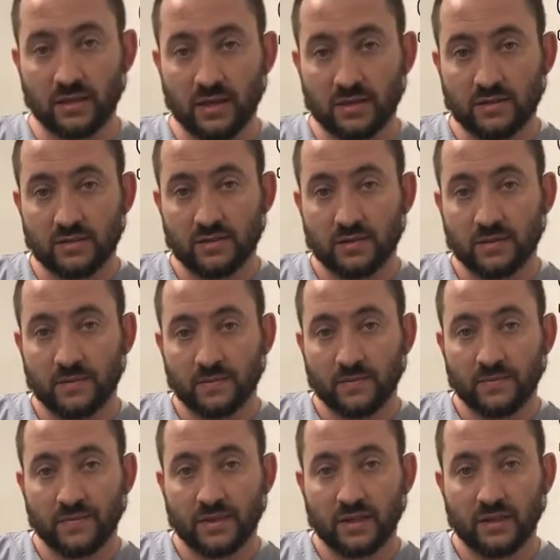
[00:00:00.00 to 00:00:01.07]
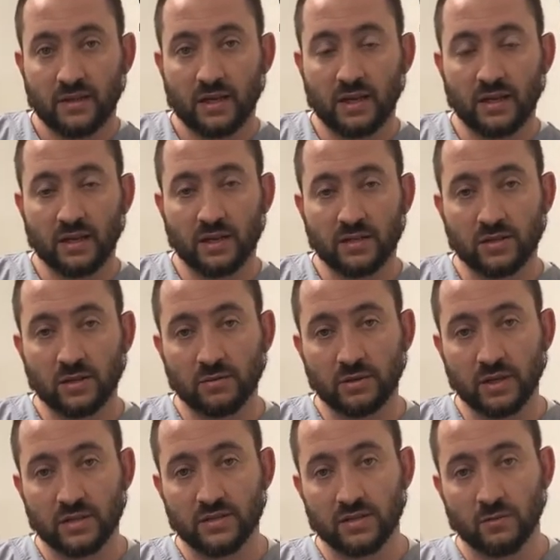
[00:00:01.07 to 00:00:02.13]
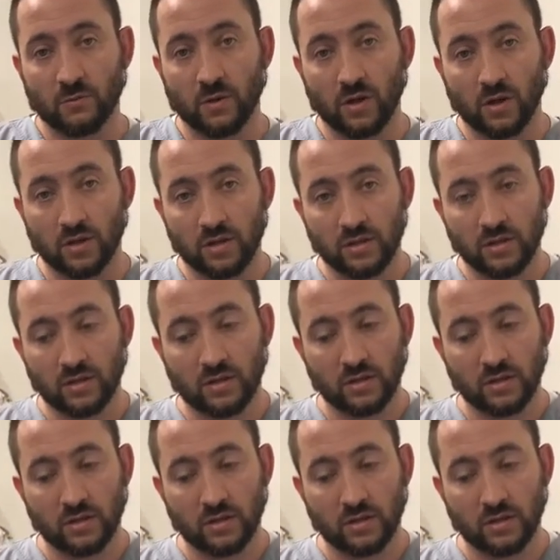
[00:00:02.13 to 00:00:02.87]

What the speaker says: this. And again, go against the wall,